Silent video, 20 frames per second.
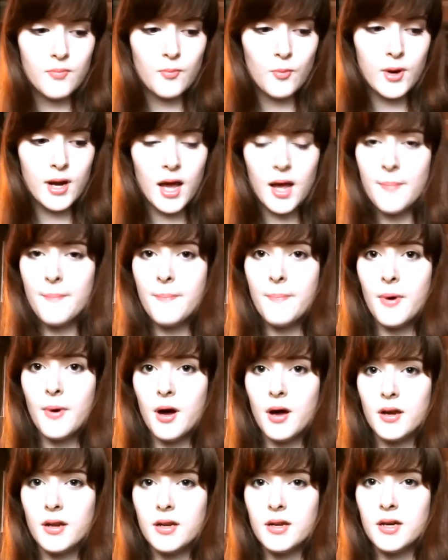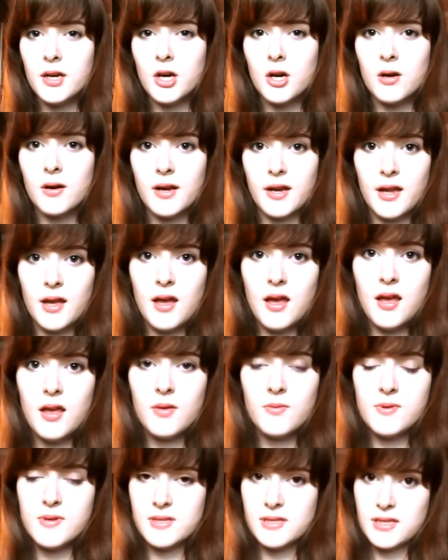When I bought it in Korea,
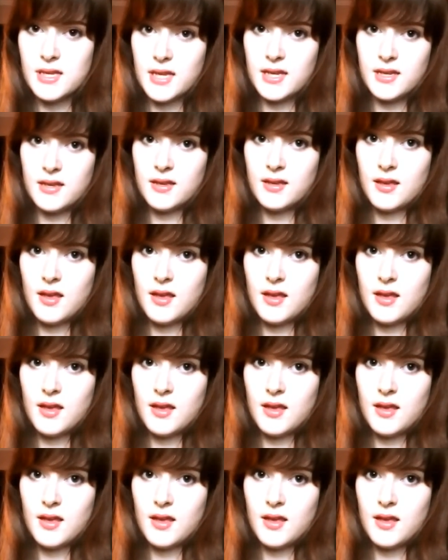it was like